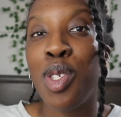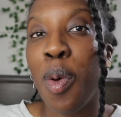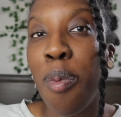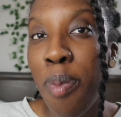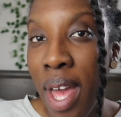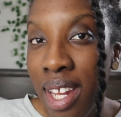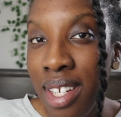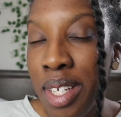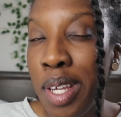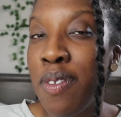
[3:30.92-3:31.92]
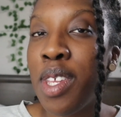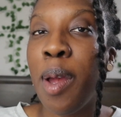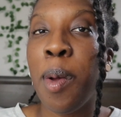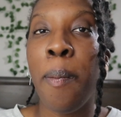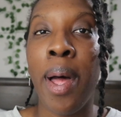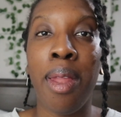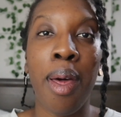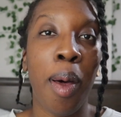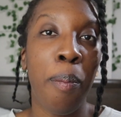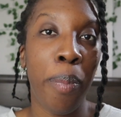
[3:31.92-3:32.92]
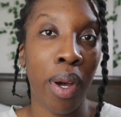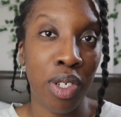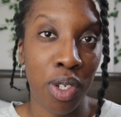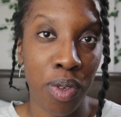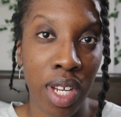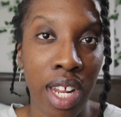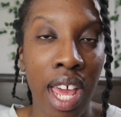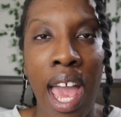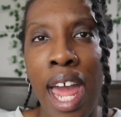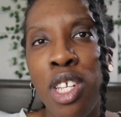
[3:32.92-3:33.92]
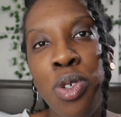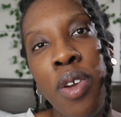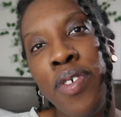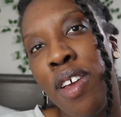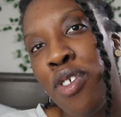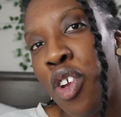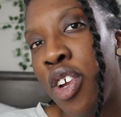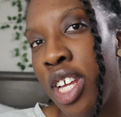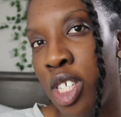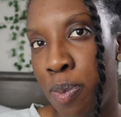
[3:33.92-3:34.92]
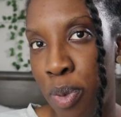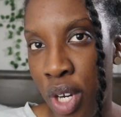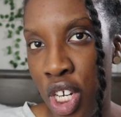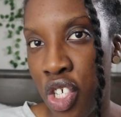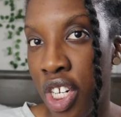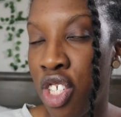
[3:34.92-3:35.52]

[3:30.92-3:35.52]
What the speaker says: So Ben gives Arabella a book to read, and it sort of gives her inspiration.